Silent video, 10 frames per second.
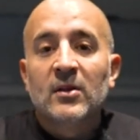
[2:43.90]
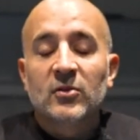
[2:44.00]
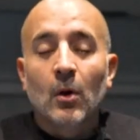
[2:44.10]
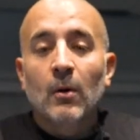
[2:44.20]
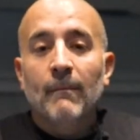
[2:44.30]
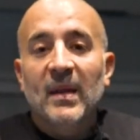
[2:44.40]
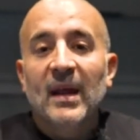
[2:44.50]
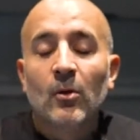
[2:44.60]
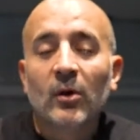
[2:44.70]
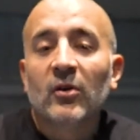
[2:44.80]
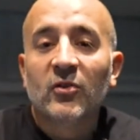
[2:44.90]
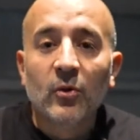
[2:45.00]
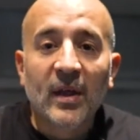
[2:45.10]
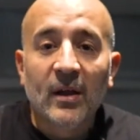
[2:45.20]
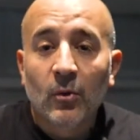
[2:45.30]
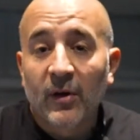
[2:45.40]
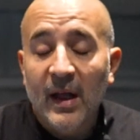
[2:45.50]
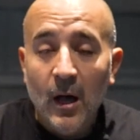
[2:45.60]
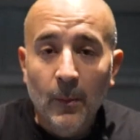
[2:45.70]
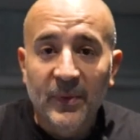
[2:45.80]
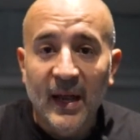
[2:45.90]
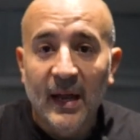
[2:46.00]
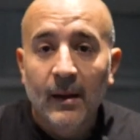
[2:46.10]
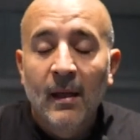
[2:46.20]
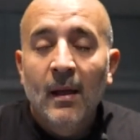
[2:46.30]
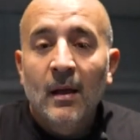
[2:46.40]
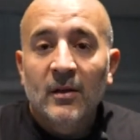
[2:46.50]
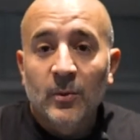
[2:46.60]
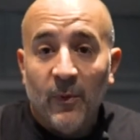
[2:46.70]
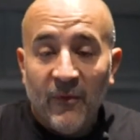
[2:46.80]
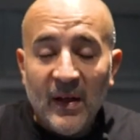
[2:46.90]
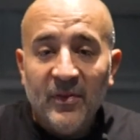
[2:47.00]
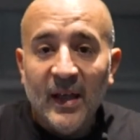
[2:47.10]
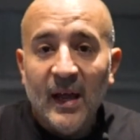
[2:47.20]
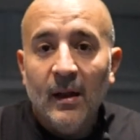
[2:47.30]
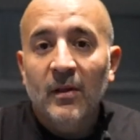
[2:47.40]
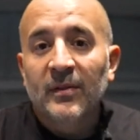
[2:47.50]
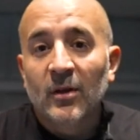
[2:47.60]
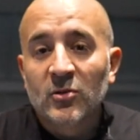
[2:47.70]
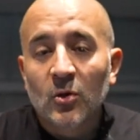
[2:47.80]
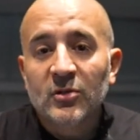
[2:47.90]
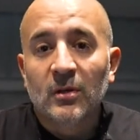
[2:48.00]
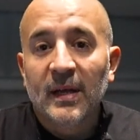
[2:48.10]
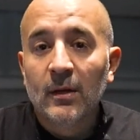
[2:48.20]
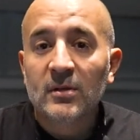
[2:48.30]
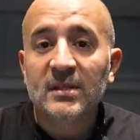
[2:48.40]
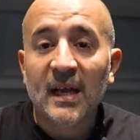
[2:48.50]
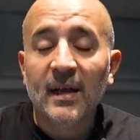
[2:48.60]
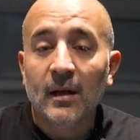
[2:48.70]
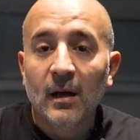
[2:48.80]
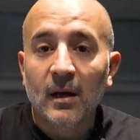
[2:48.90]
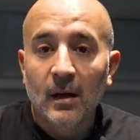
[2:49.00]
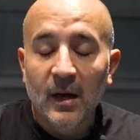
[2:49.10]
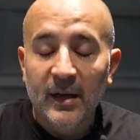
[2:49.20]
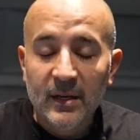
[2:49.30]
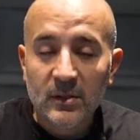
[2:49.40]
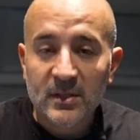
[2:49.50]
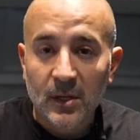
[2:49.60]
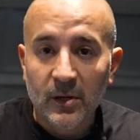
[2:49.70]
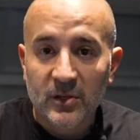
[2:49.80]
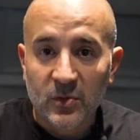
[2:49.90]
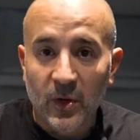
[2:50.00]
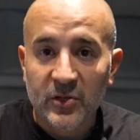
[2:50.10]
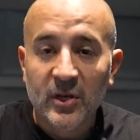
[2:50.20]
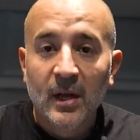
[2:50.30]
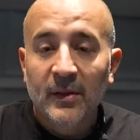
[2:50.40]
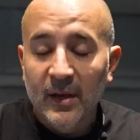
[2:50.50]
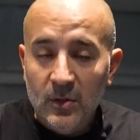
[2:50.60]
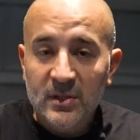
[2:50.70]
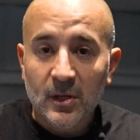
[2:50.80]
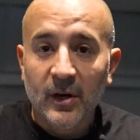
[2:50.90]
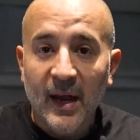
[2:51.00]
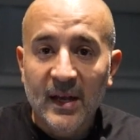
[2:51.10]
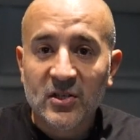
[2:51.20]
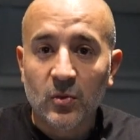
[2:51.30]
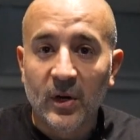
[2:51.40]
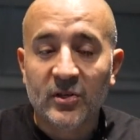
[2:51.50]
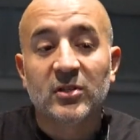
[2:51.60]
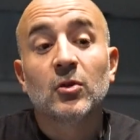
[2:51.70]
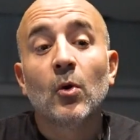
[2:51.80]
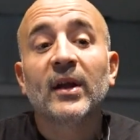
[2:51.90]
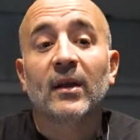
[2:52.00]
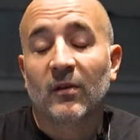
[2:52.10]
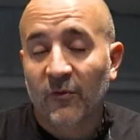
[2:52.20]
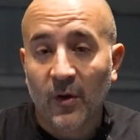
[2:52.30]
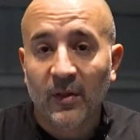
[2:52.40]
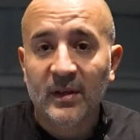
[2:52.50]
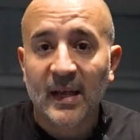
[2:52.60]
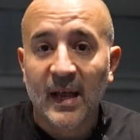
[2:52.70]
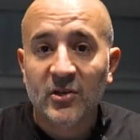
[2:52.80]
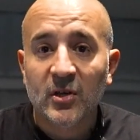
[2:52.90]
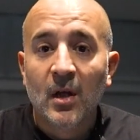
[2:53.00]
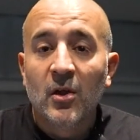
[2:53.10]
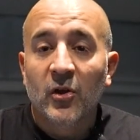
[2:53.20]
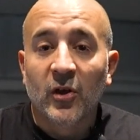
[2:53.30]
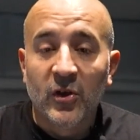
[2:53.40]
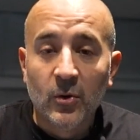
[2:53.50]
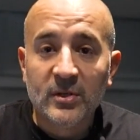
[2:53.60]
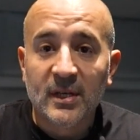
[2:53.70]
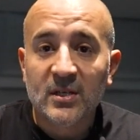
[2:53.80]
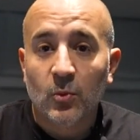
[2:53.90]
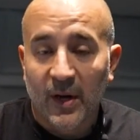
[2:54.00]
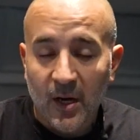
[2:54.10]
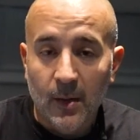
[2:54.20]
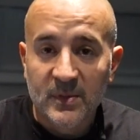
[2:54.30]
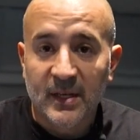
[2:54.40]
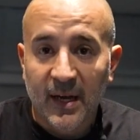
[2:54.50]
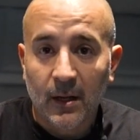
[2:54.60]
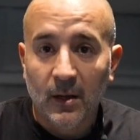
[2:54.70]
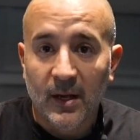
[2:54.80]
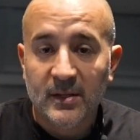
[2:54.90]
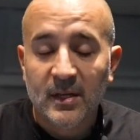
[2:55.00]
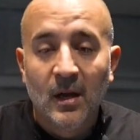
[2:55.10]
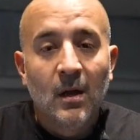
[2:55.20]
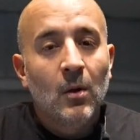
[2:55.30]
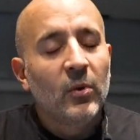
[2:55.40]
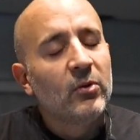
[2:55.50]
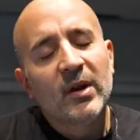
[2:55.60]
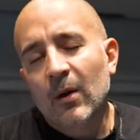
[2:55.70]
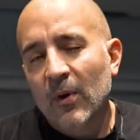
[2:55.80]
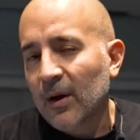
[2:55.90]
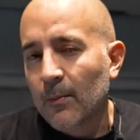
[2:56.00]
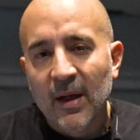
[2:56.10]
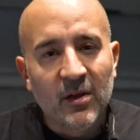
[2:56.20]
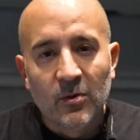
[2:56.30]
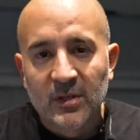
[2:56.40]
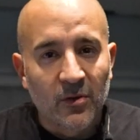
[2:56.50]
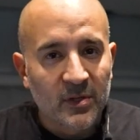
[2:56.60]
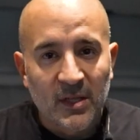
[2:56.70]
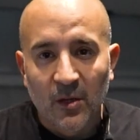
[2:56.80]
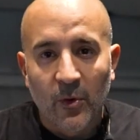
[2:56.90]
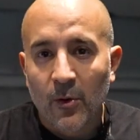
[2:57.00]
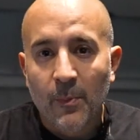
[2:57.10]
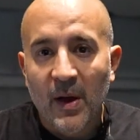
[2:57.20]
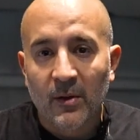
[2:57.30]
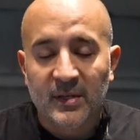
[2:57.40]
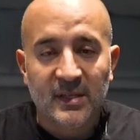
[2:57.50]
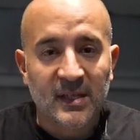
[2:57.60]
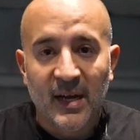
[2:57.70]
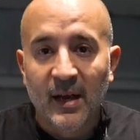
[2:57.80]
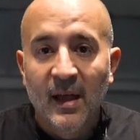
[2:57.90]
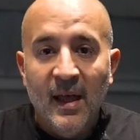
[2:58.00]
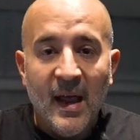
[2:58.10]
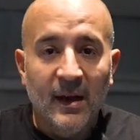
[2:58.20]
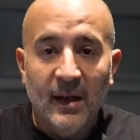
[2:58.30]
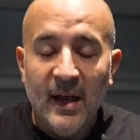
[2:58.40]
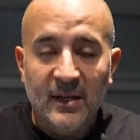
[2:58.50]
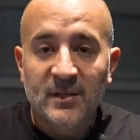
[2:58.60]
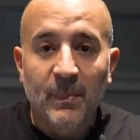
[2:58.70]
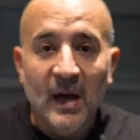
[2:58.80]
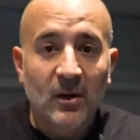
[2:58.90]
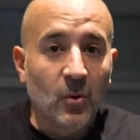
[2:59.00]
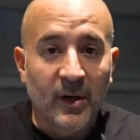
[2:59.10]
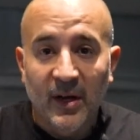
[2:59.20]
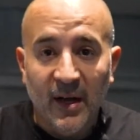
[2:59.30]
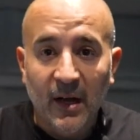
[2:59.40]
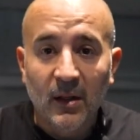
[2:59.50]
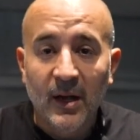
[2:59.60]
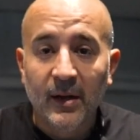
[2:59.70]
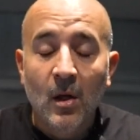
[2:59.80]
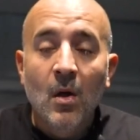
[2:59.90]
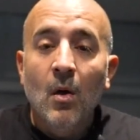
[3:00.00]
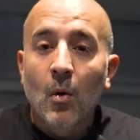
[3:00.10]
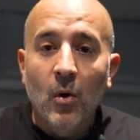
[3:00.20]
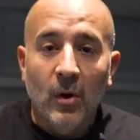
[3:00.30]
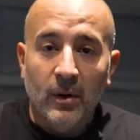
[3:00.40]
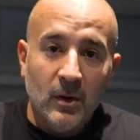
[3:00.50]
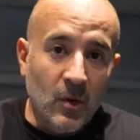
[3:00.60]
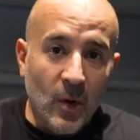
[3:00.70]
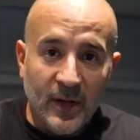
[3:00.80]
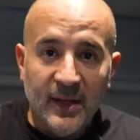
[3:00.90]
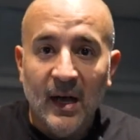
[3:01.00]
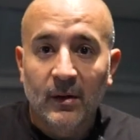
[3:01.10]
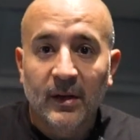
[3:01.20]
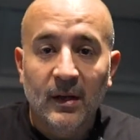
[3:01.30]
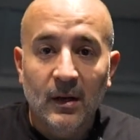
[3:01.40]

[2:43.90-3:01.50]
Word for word: So in order to do that, in order to help that, to prevent that, there's also a hill start switch. The hill start aid switch is located in the front of the dash. You could use this when it comes to inclines. We do not recommend using your accelerator pedal to stay at a spot going in an incline or going down